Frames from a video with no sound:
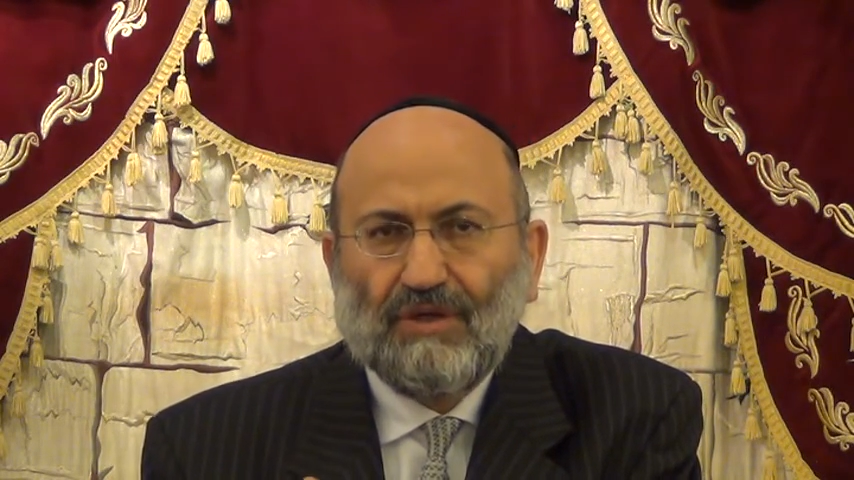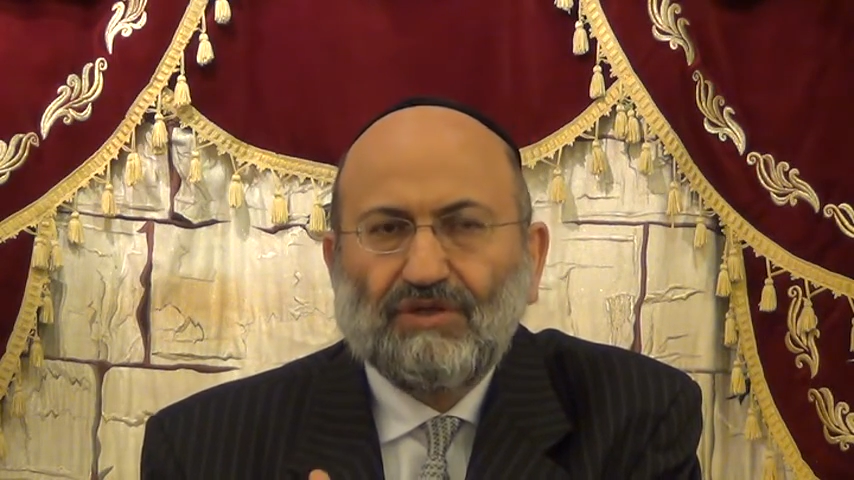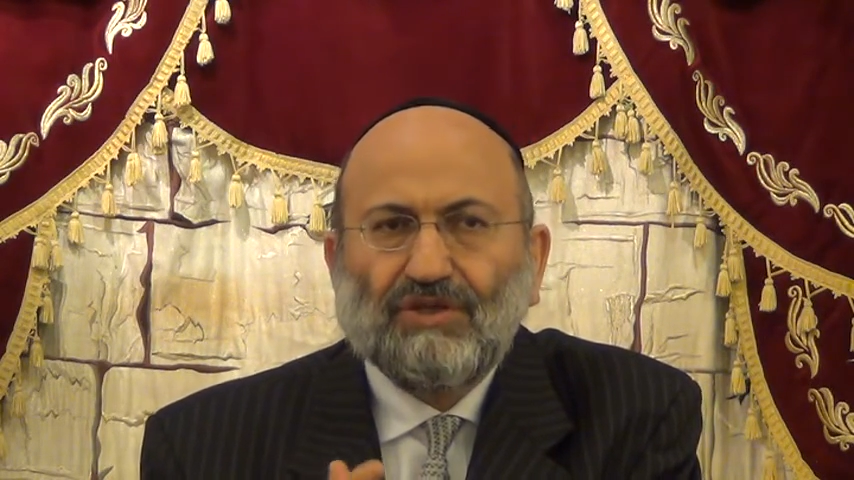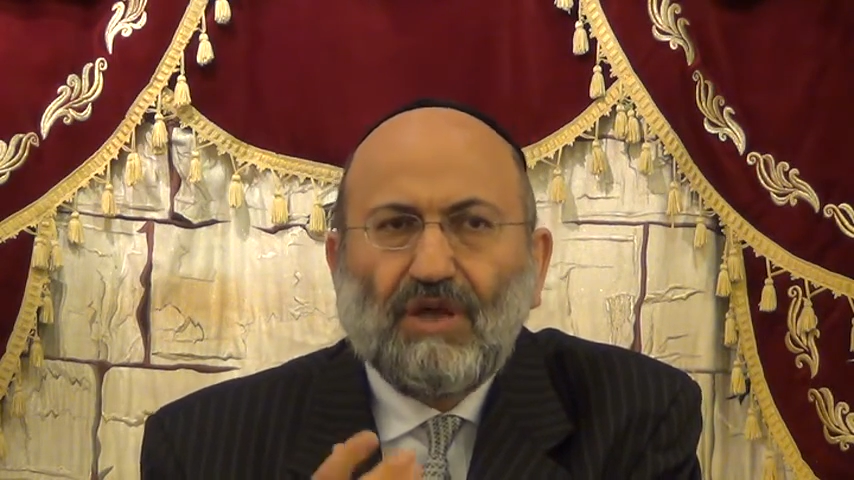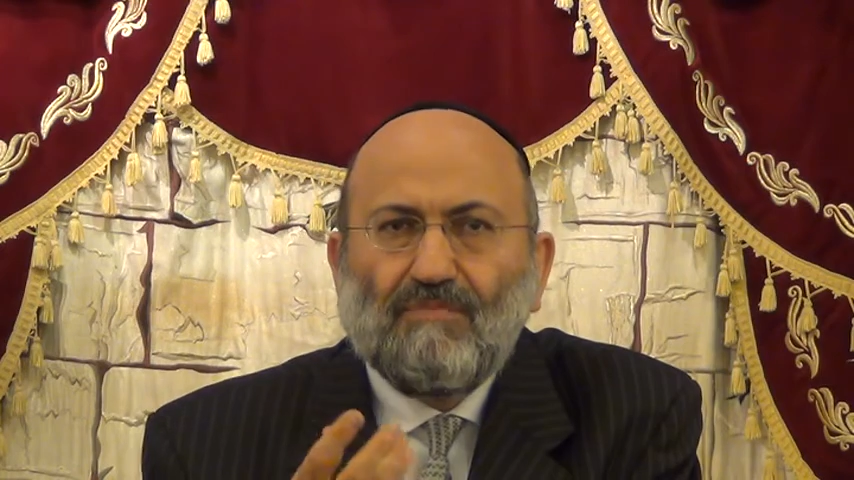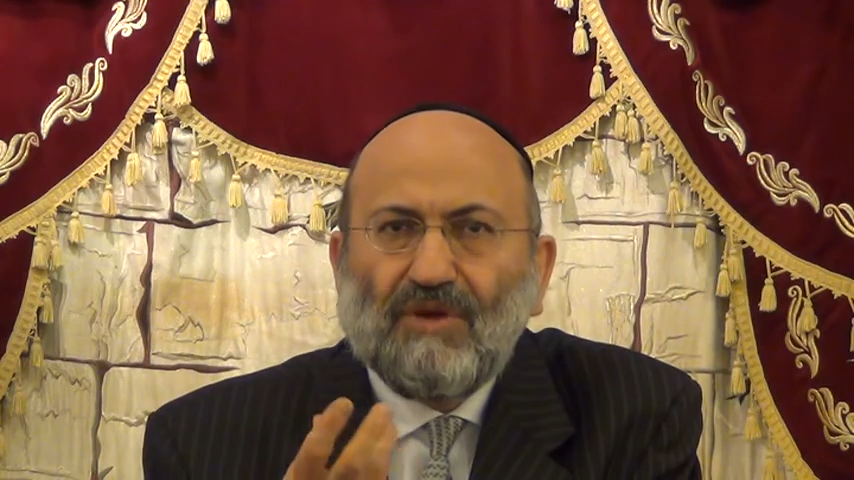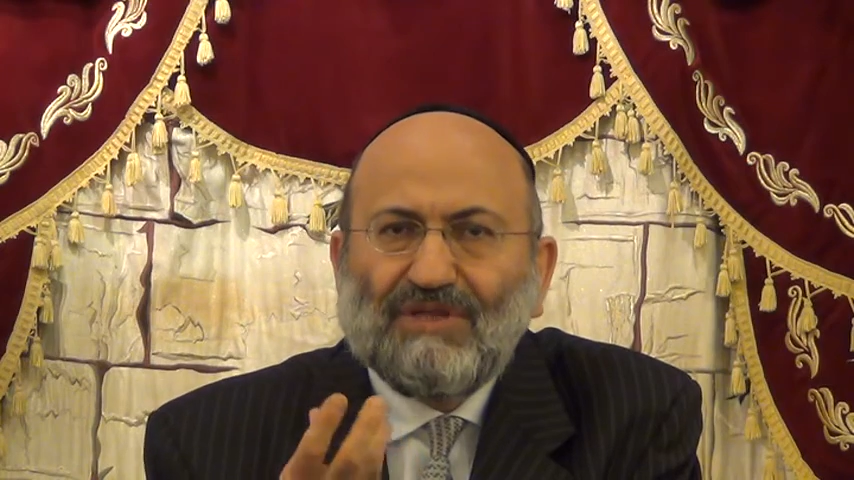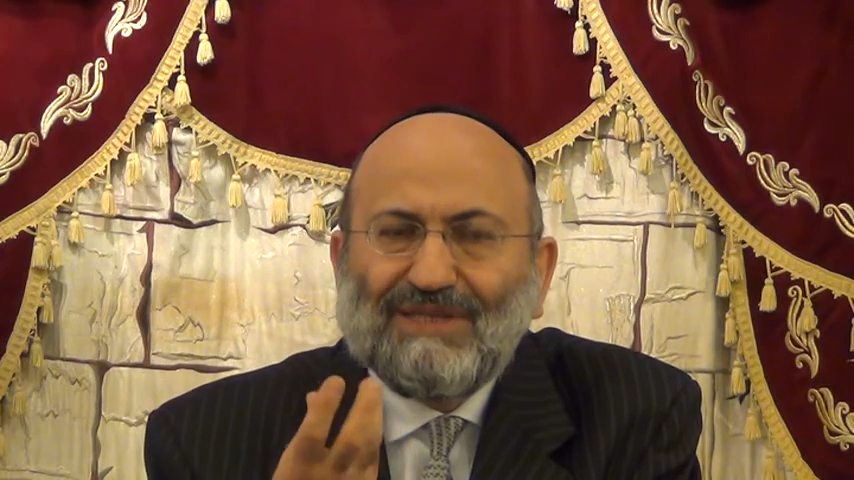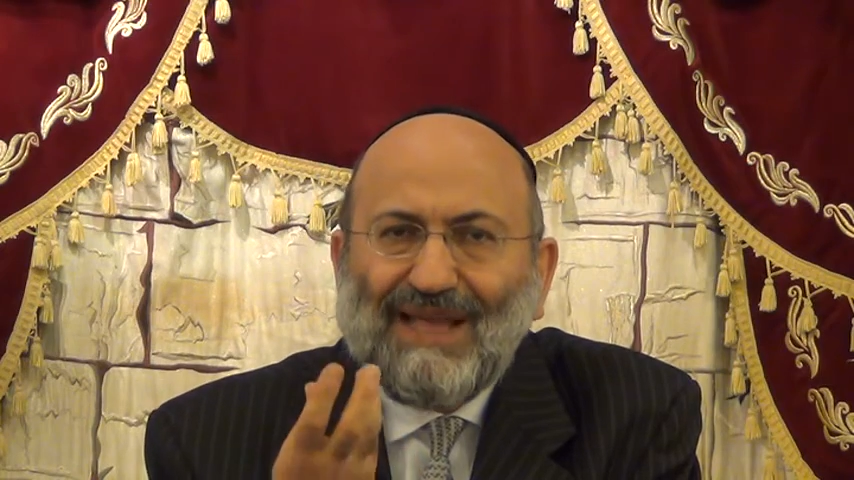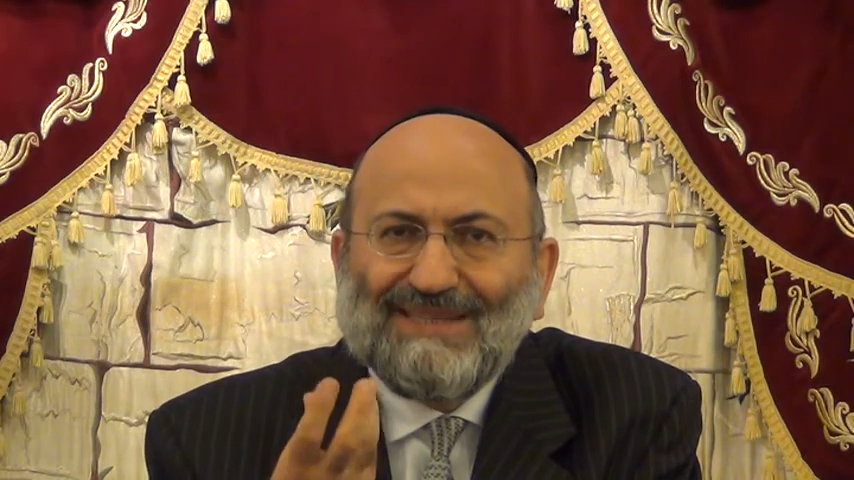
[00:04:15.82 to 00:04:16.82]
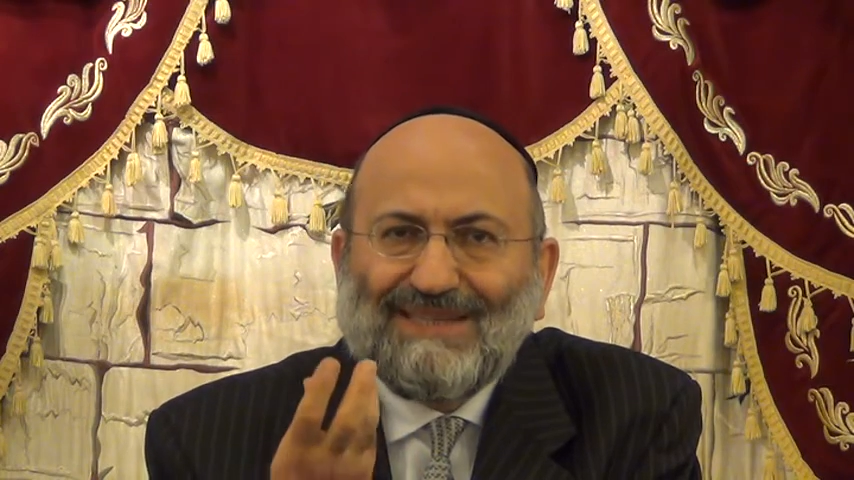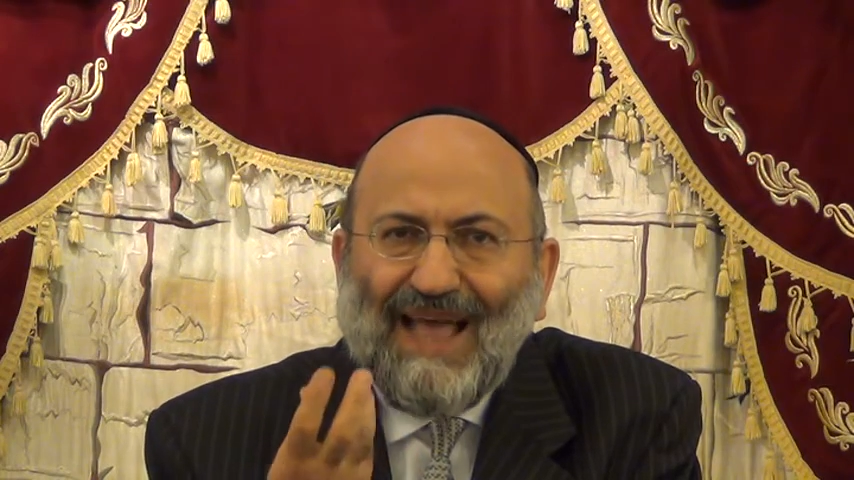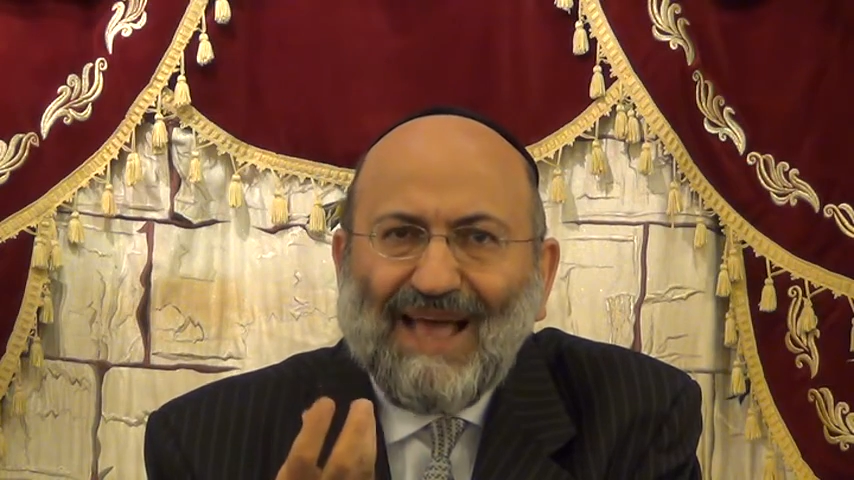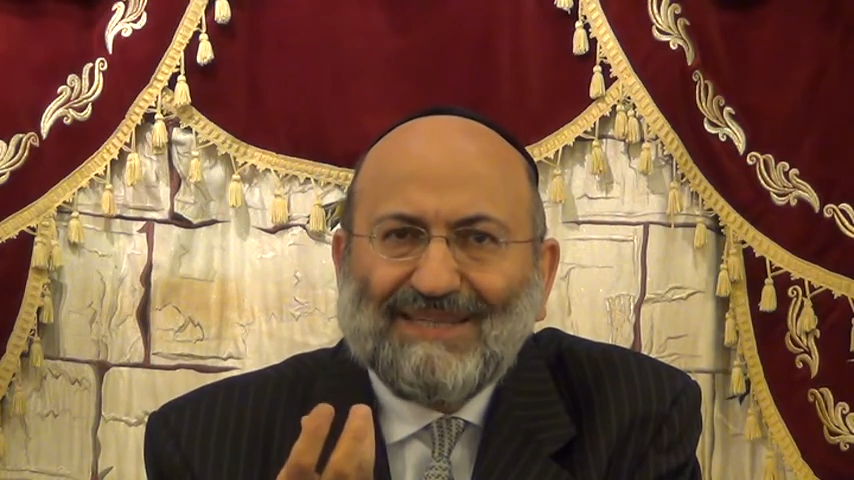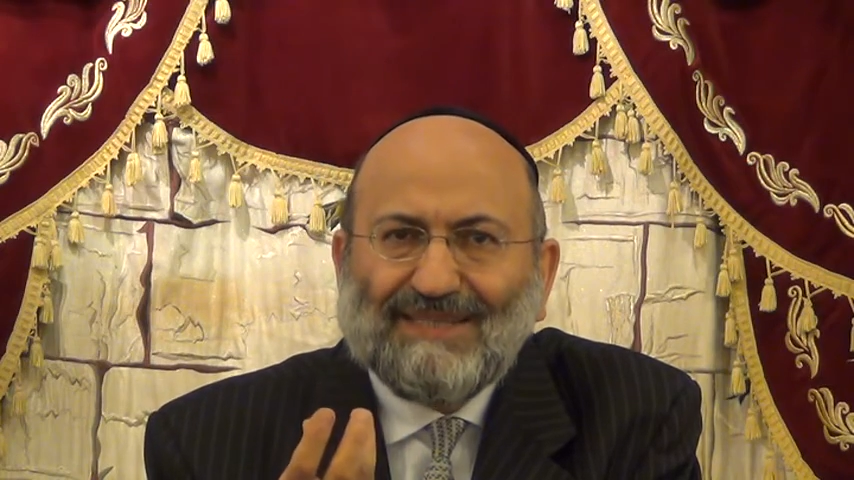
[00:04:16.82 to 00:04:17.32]
Somebody
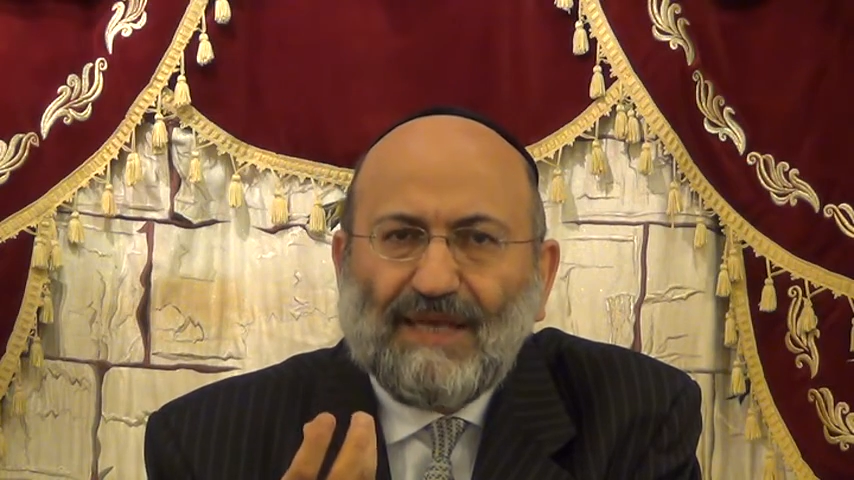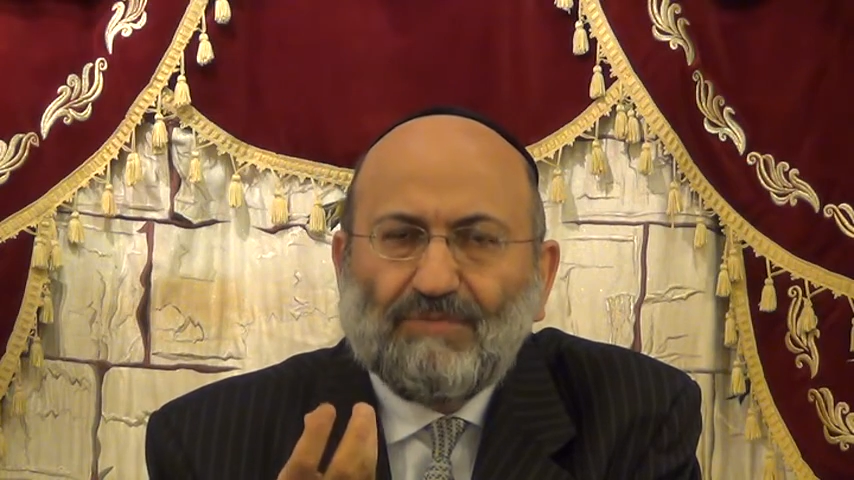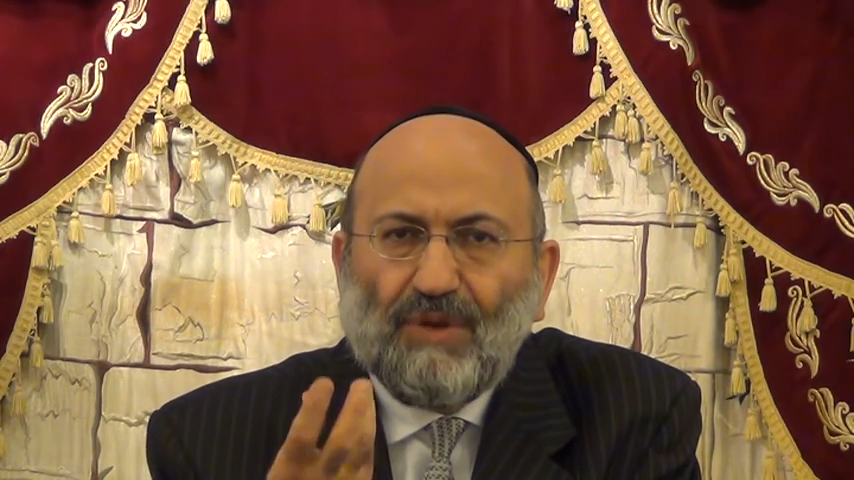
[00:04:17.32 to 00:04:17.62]
doesn't accept